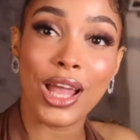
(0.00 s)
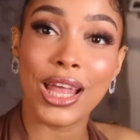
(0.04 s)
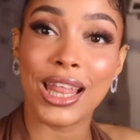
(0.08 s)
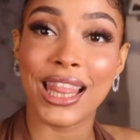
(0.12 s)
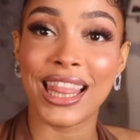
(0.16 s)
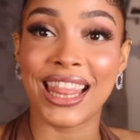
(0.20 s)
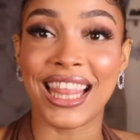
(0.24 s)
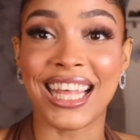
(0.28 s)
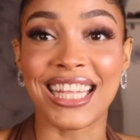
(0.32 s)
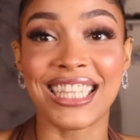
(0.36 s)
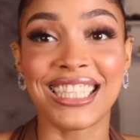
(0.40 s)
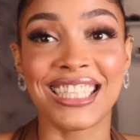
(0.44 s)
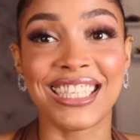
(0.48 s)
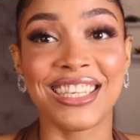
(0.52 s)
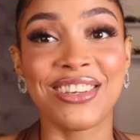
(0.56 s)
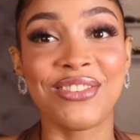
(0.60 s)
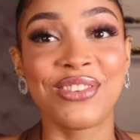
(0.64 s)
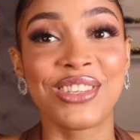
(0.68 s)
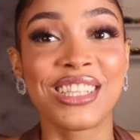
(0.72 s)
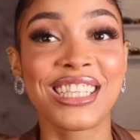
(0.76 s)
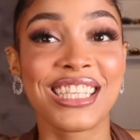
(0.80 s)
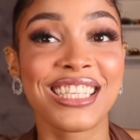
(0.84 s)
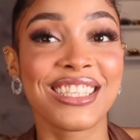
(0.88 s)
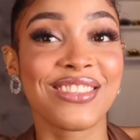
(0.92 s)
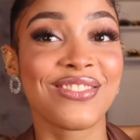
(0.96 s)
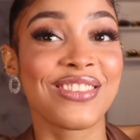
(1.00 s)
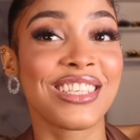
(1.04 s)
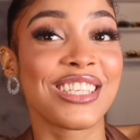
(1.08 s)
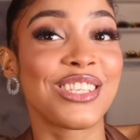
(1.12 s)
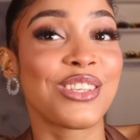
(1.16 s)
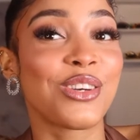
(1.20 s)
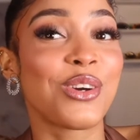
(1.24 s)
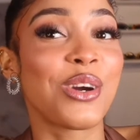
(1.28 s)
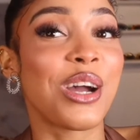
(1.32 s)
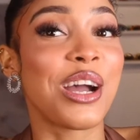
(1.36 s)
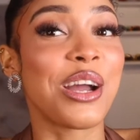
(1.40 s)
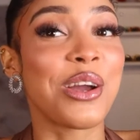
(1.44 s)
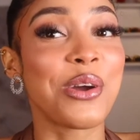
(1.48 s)
That's it for this
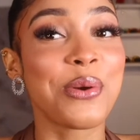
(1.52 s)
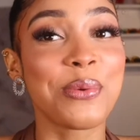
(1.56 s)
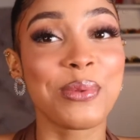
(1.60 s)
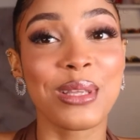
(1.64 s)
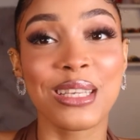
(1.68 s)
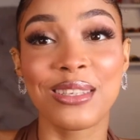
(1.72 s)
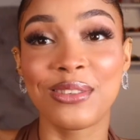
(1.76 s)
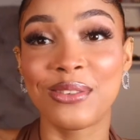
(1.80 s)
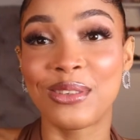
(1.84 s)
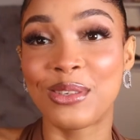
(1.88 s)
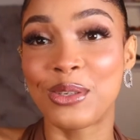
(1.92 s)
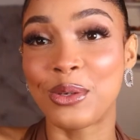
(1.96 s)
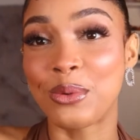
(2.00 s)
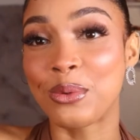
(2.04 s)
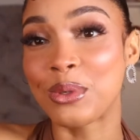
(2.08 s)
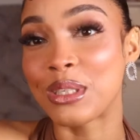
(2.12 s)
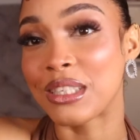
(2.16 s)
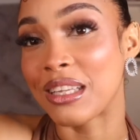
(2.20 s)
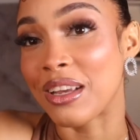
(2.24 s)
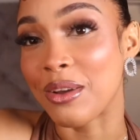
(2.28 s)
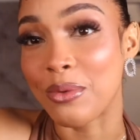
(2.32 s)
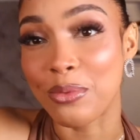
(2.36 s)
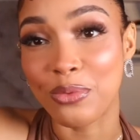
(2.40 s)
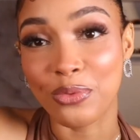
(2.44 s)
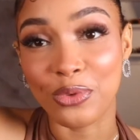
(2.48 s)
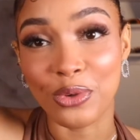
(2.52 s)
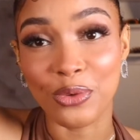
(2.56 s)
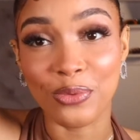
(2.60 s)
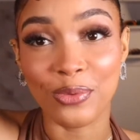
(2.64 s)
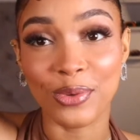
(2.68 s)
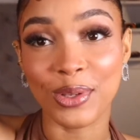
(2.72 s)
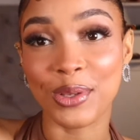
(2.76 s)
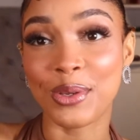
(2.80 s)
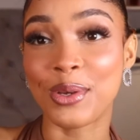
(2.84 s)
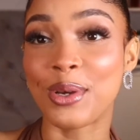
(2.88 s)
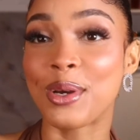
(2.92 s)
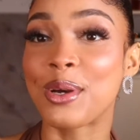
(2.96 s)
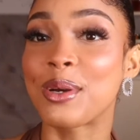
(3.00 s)
video. I hope this video was helpful for
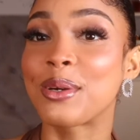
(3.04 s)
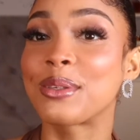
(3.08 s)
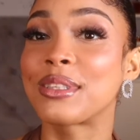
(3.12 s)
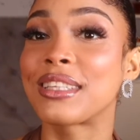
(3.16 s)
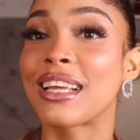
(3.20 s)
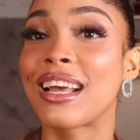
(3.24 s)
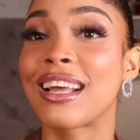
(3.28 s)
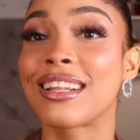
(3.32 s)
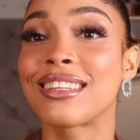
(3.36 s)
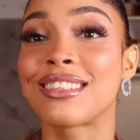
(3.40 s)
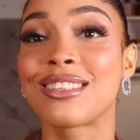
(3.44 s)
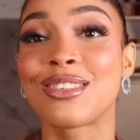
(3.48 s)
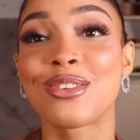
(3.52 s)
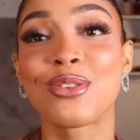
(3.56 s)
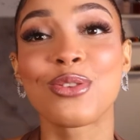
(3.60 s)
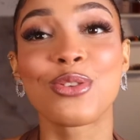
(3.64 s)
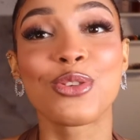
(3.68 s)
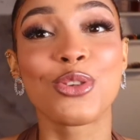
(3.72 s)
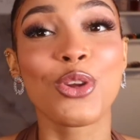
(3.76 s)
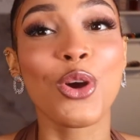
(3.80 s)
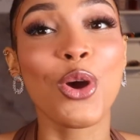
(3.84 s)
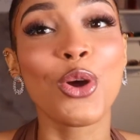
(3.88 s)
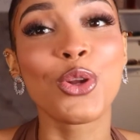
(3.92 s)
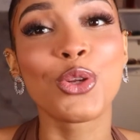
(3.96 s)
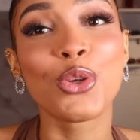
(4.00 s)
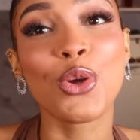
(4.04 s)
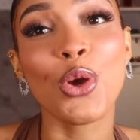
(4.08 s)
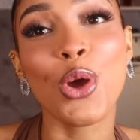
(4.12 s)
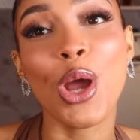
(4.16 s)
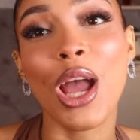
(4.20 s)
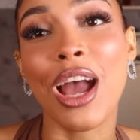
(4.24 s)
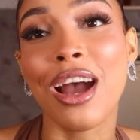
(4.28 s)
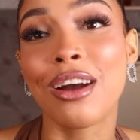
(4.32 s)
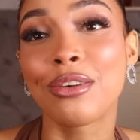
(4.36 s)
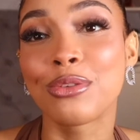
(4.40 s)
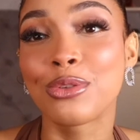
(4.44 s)
y'all that do not know how